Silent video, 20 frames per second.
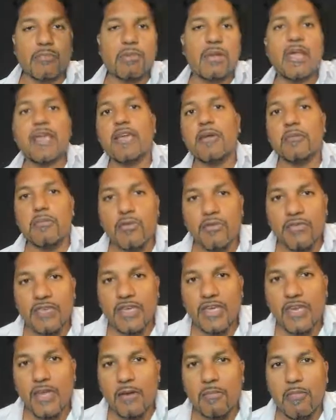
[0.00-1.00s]
we're playing a
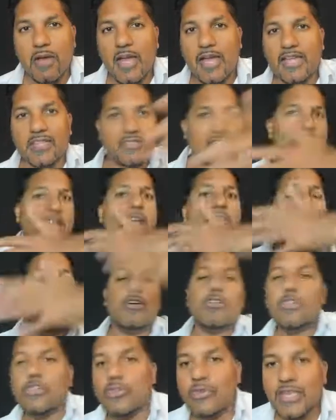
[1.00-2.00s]
movie in our minds.
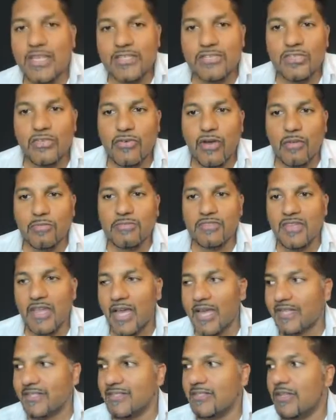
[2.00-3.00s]
How do you interrupt
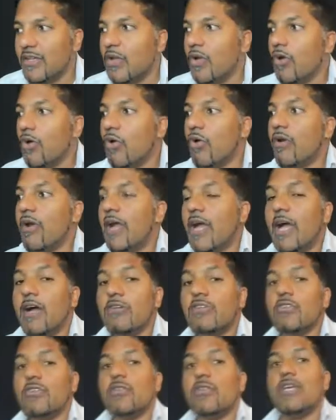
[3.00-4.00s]
that? Or
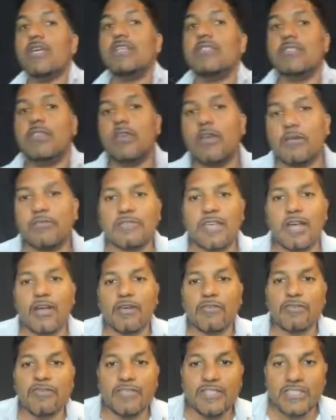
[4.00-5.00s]
how do you interrupt
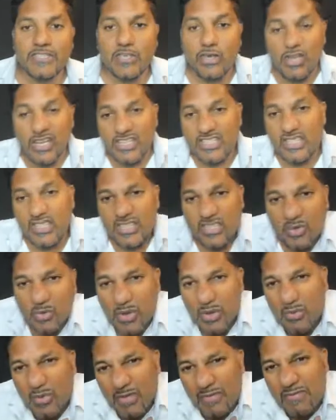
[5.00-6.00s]
our physiology? So
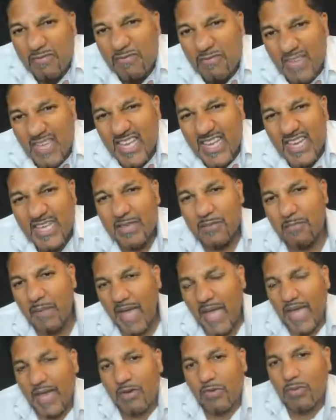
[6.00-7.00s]
when we're feeling
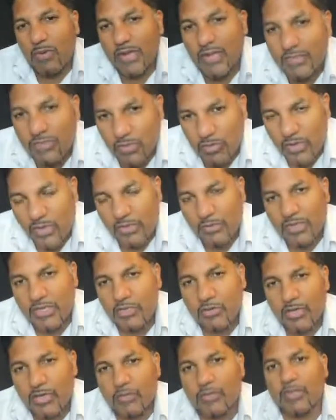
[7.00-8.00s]
bad, what are we
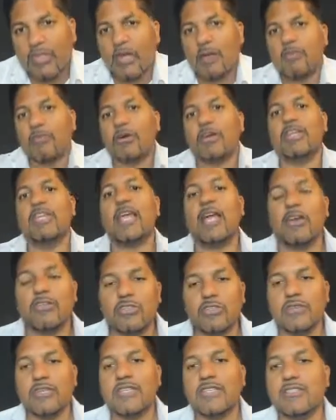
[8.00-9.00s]
doing with our body? How
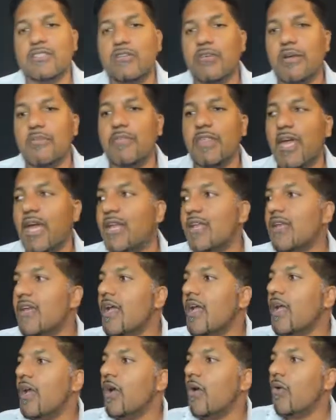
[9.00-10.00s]
do you interrupt that?
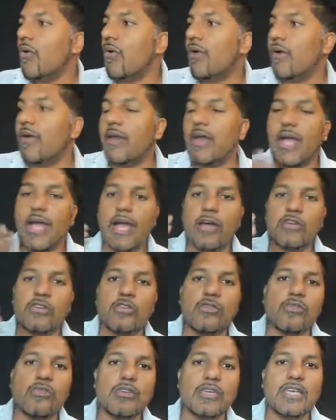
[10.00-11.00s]
Or how
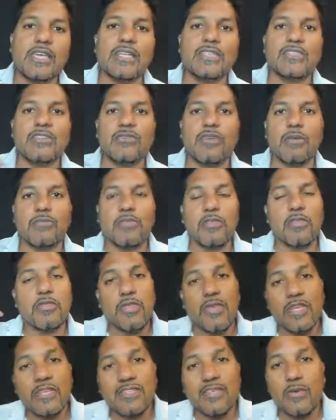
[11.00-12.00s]
do we interrupt the
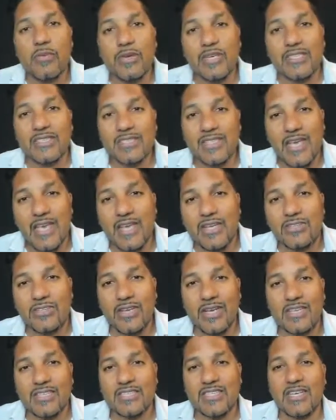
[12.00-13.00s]
things that we're saying
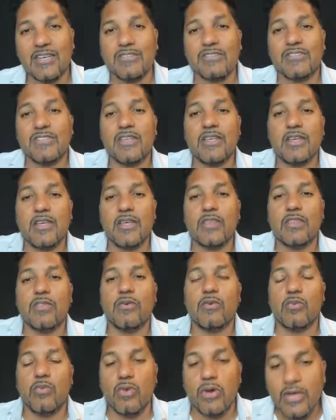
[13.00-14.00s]
to ourselves,
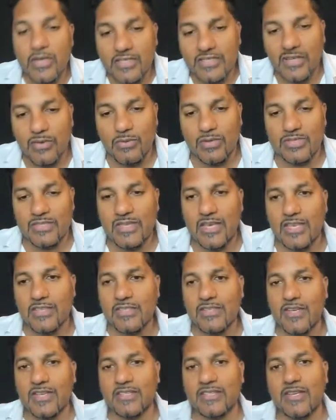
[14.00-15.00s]
the words that we're
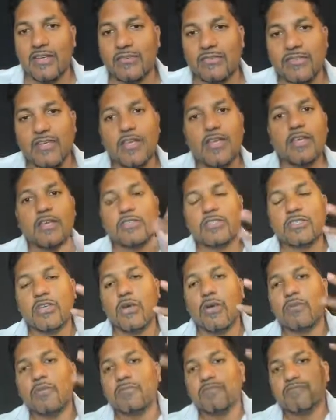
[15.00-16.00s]
saying to ourselves?
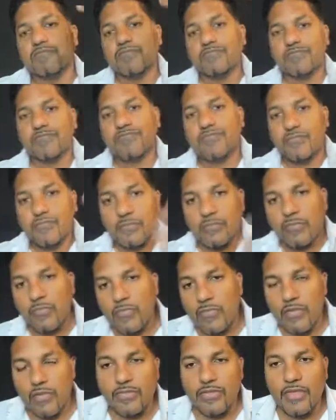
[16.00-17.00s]
So
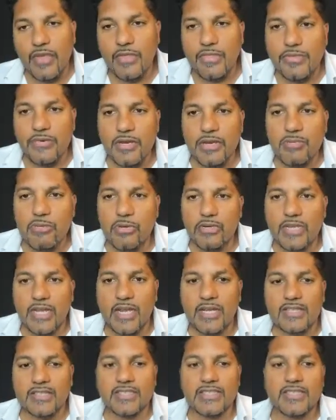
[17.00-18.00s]
there are 3
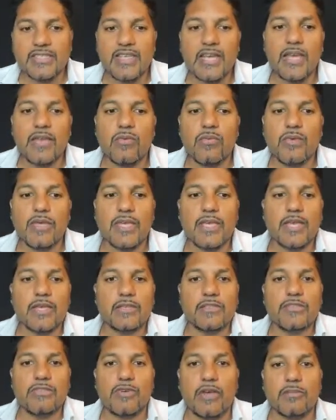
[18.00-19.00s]
modalities, and we
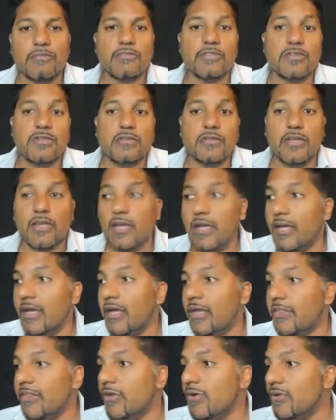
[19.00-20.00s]
interrupt
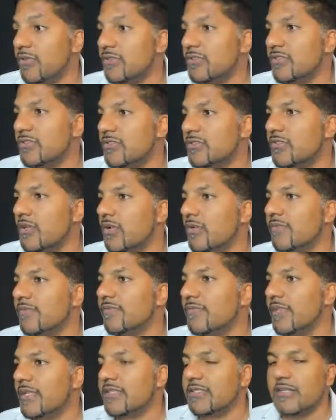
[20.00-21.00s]
those.
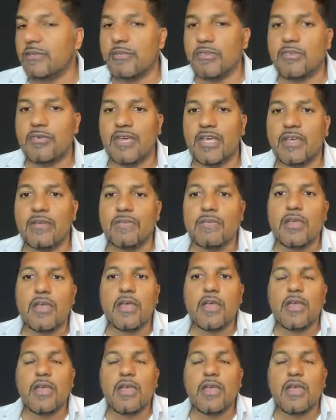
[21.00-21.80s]
So that's number 3.